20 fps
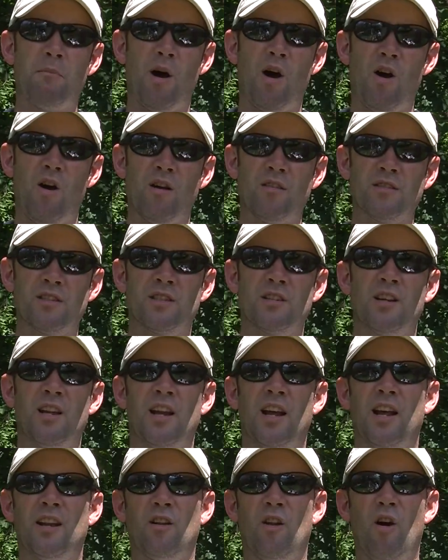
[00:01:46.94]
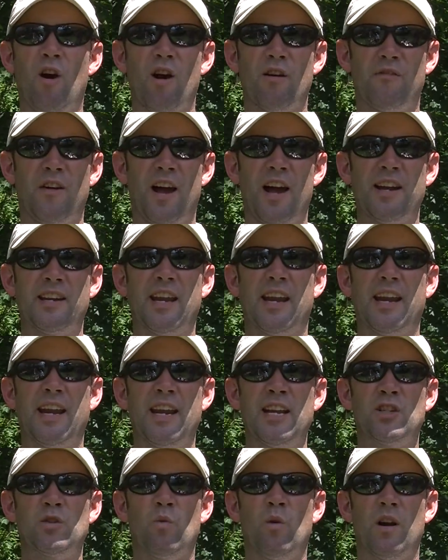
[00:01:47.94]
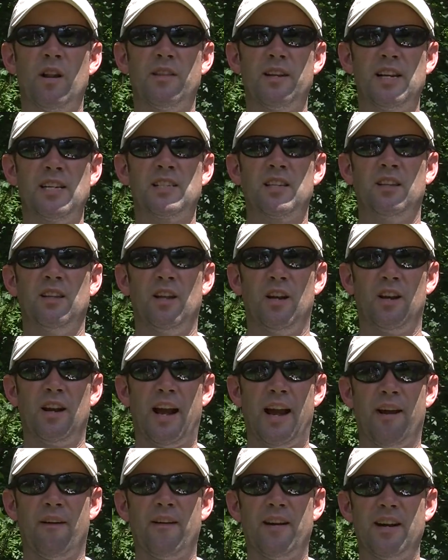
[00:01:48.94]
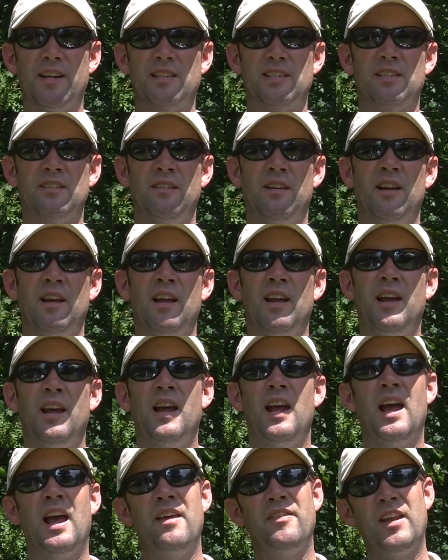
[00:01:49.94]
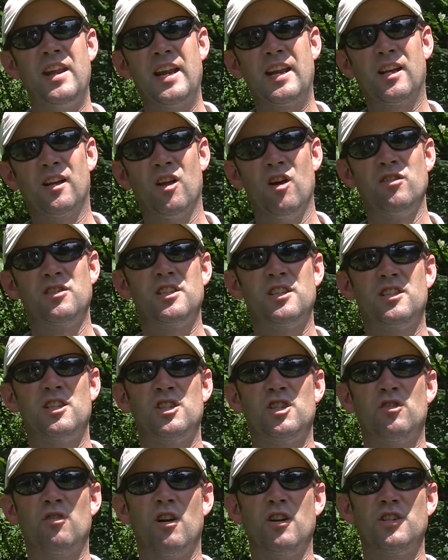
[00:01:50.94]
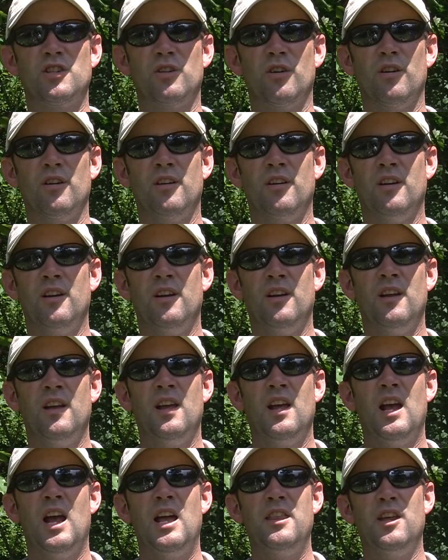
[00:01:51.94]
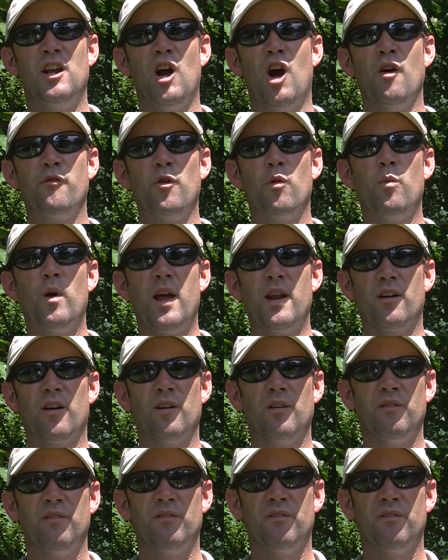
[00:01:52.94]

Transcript: balls and larvae to each one of these little areas. And then he closes the structure. And then over winter,